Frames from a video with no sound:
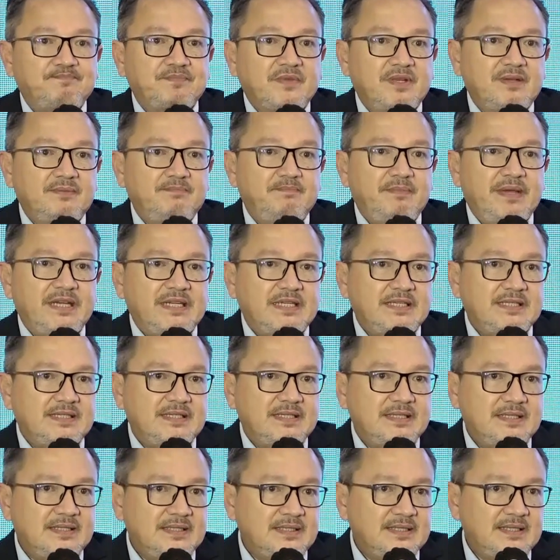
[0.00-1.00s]

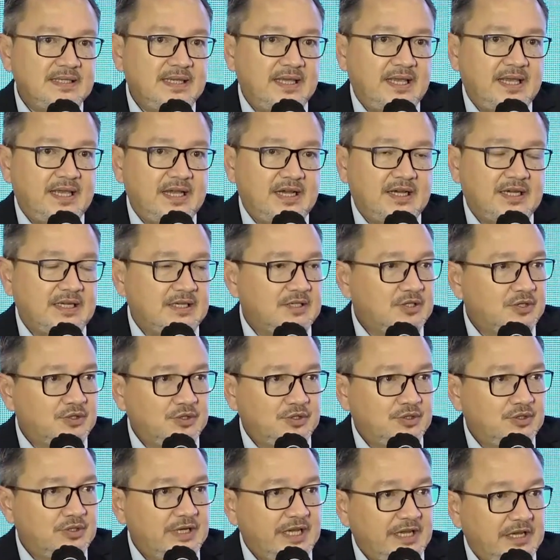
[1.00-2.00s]
Medicines
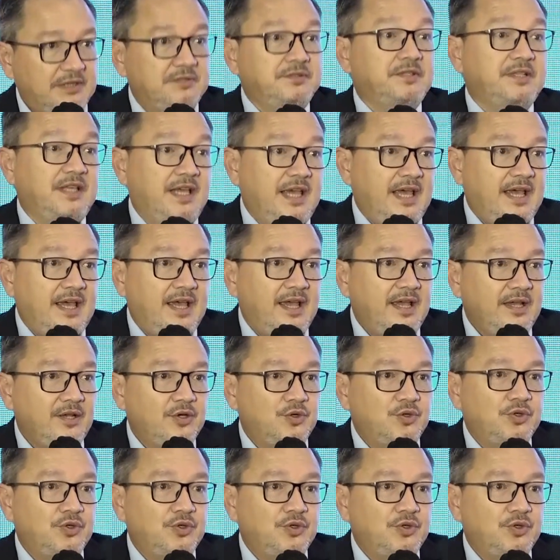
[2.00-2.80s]
or healthcare